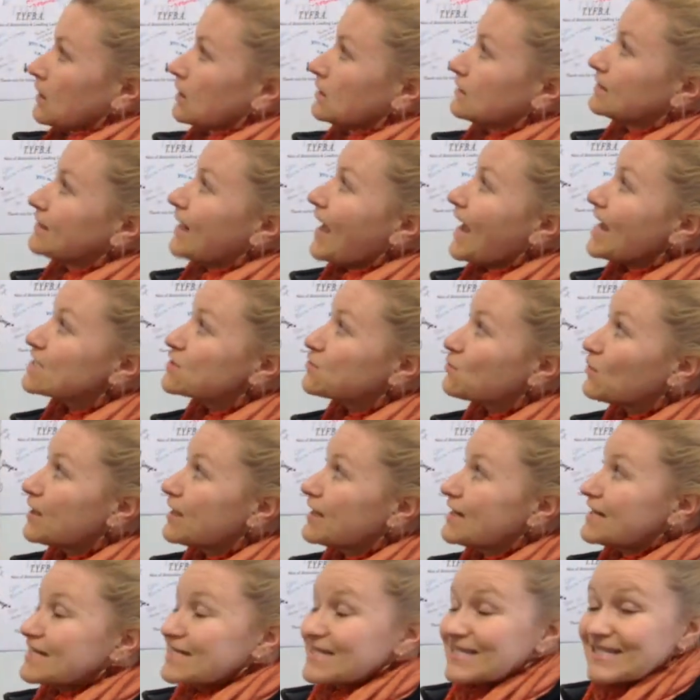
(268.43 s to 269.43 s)
Last
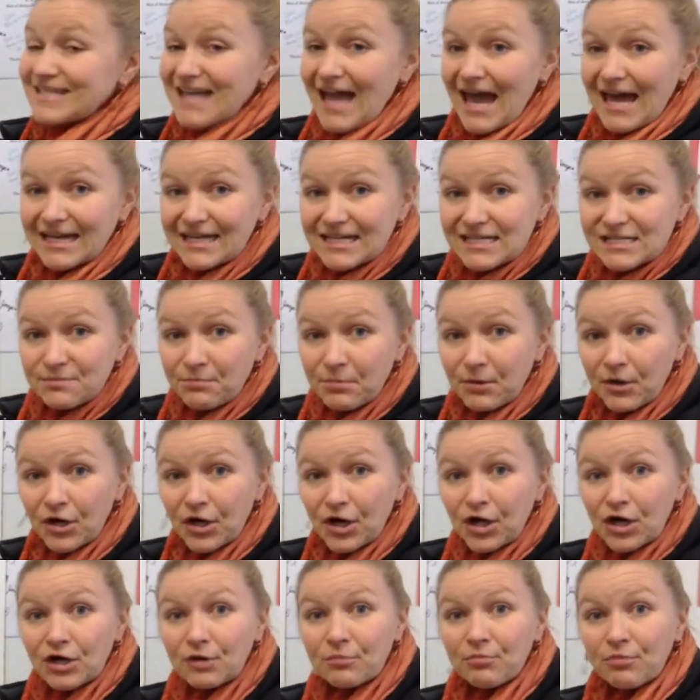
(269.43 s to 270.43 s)
one is
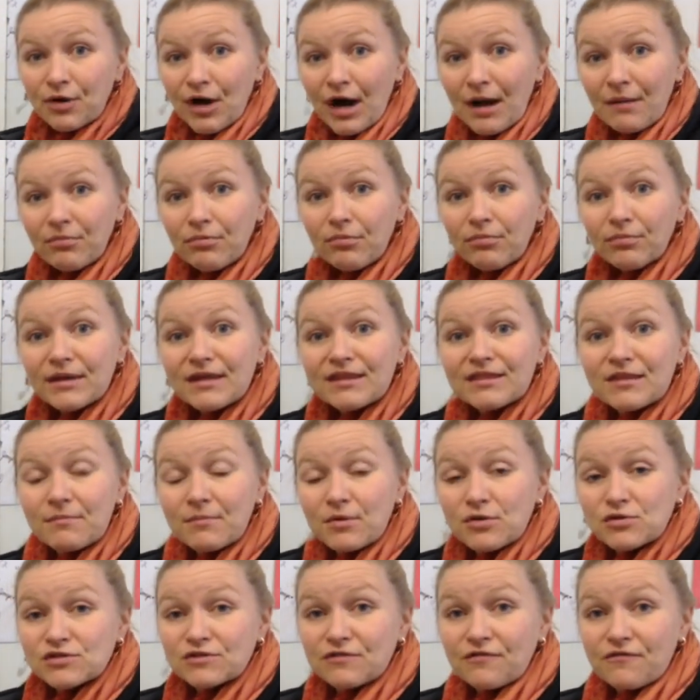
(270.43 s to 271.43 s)
Gettysburg, probably the
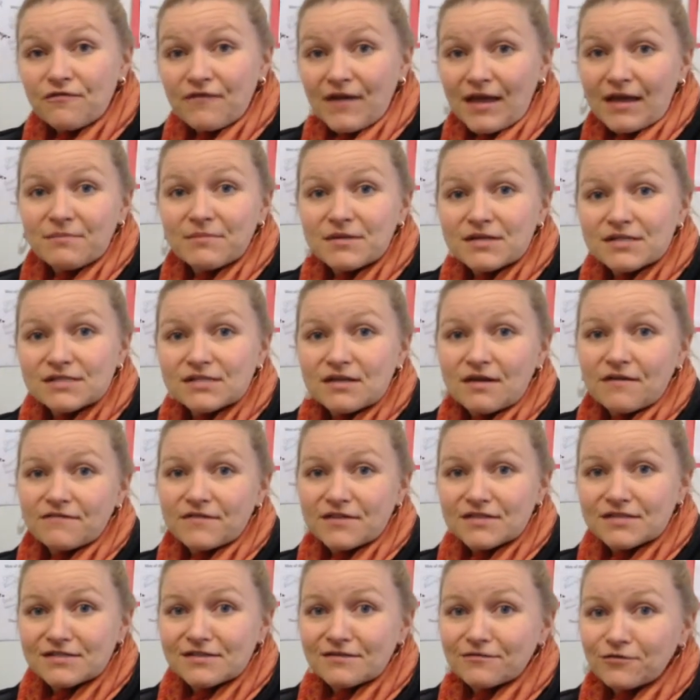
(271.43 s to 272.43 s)
most famous of
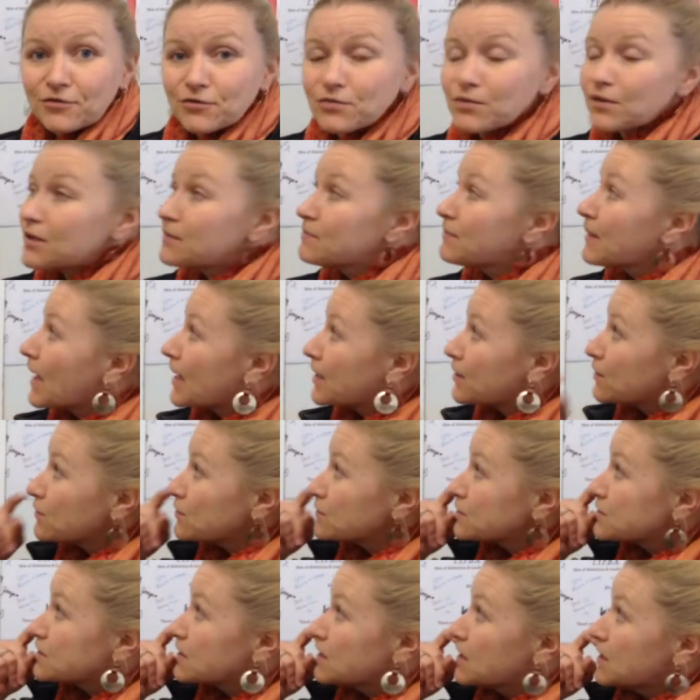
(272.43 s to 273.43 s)
the Civil War
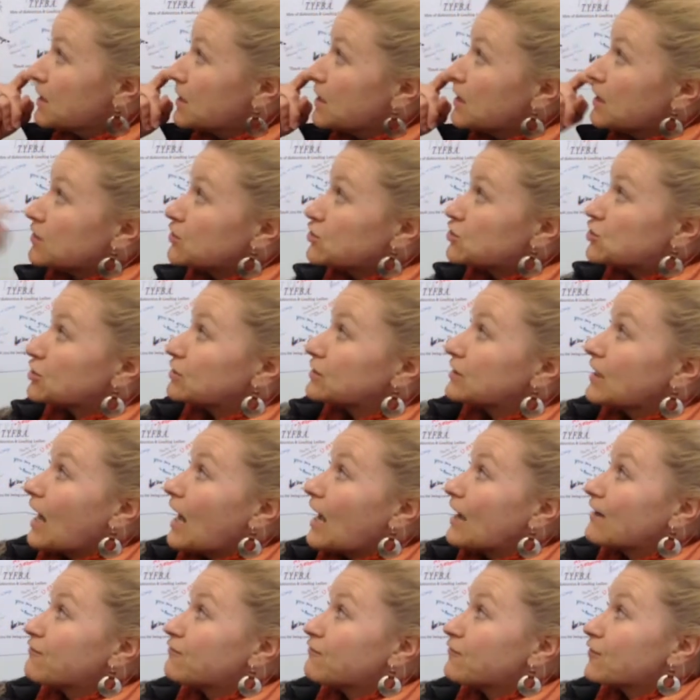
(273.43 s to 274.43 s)
battles.
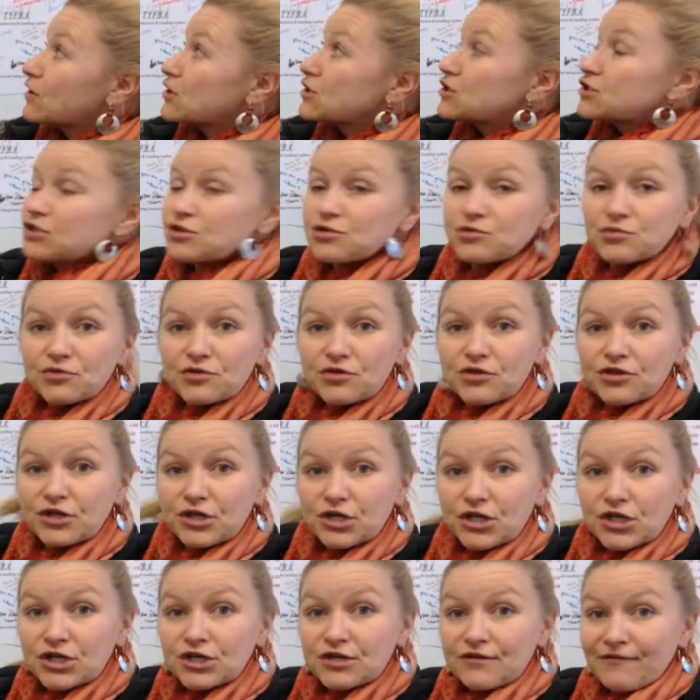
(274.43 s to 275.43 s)
July 1st through
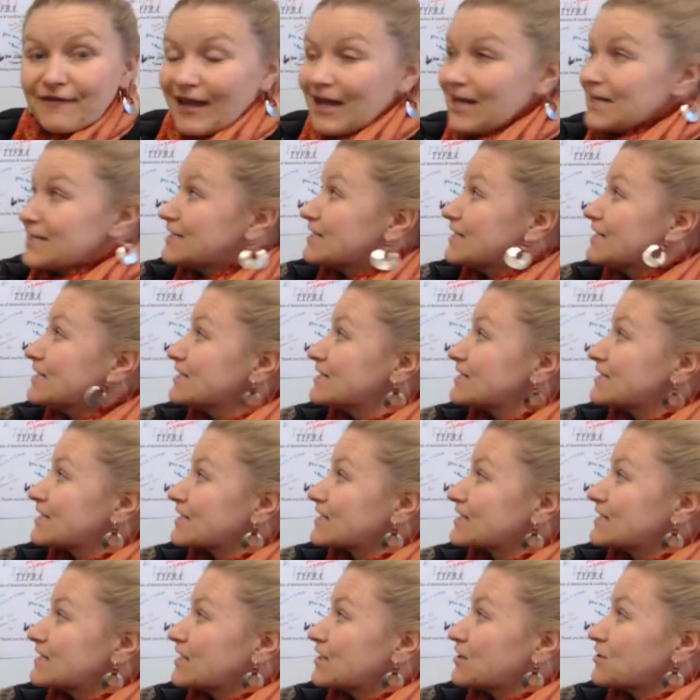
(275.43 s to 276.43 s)
3rd of
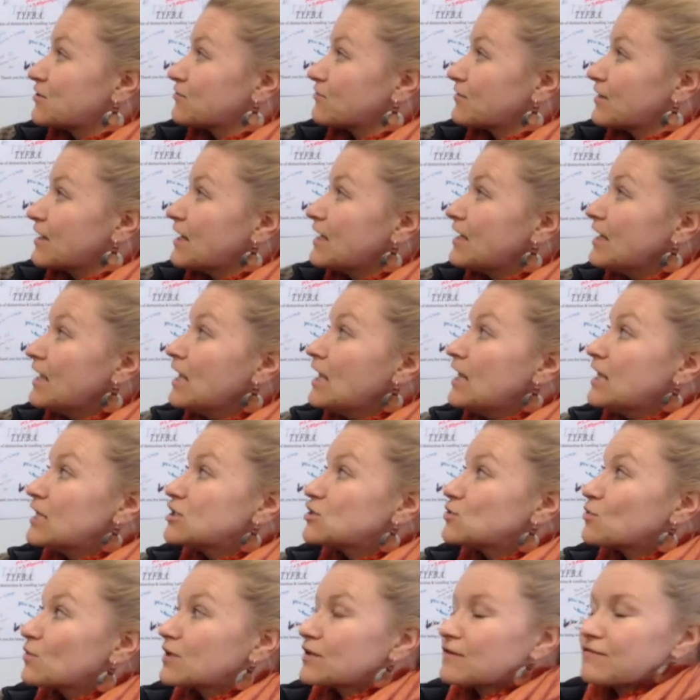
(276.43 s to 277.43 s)
1863.
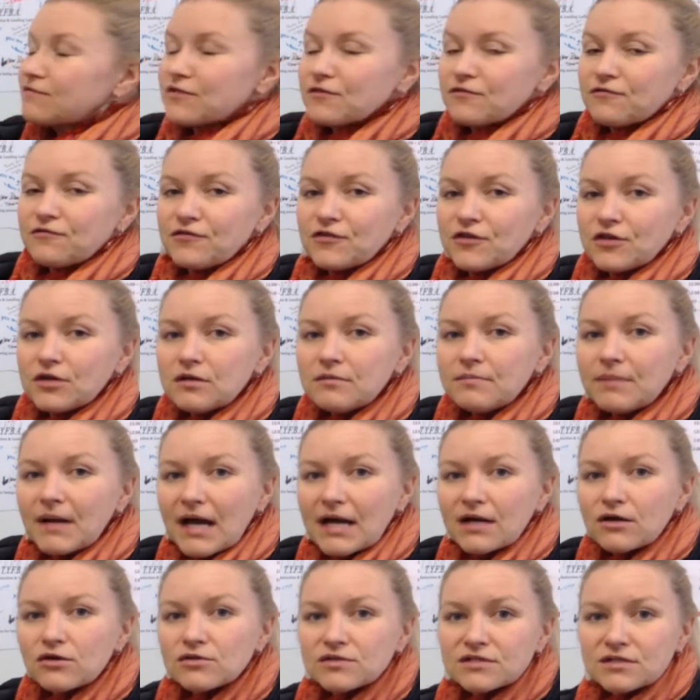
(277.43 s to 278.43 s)
It's one of the few
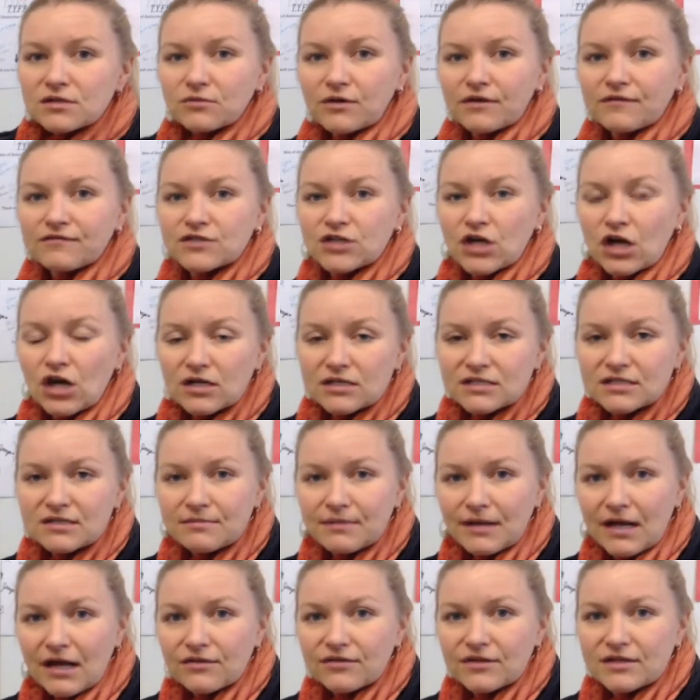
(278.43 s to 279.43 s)
battles that we've talked
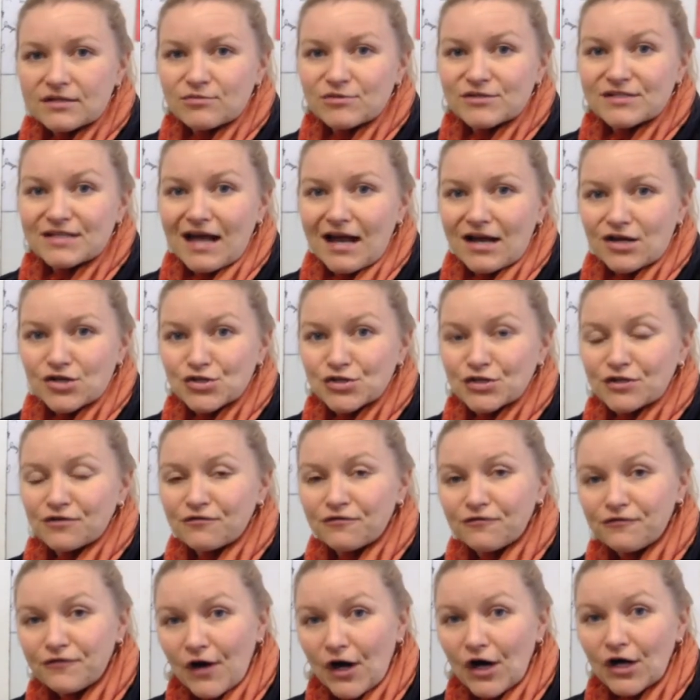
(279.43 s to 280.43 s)
about that was actually
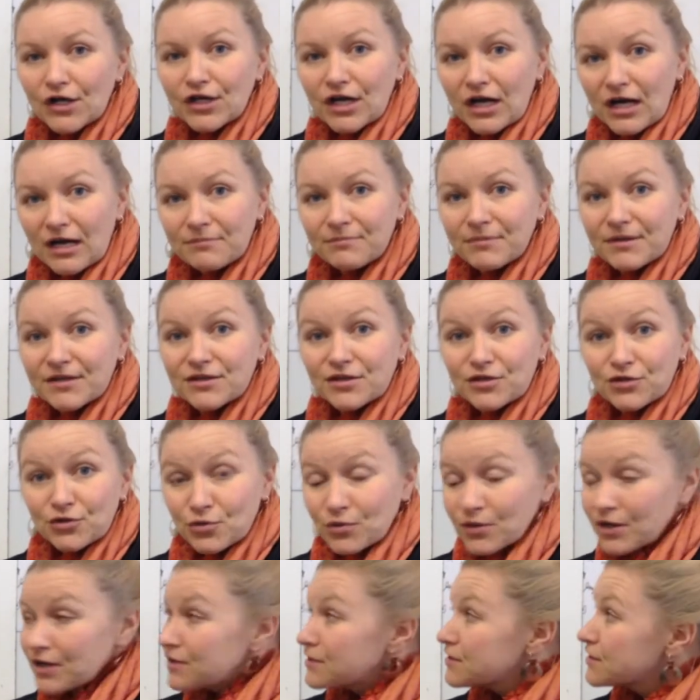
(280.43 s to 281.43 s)
fought up in the
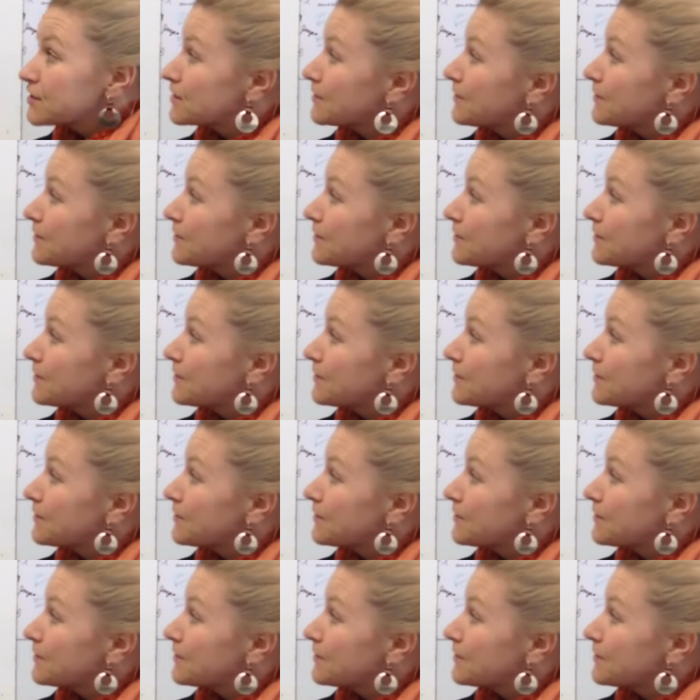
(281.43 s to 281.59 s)
North.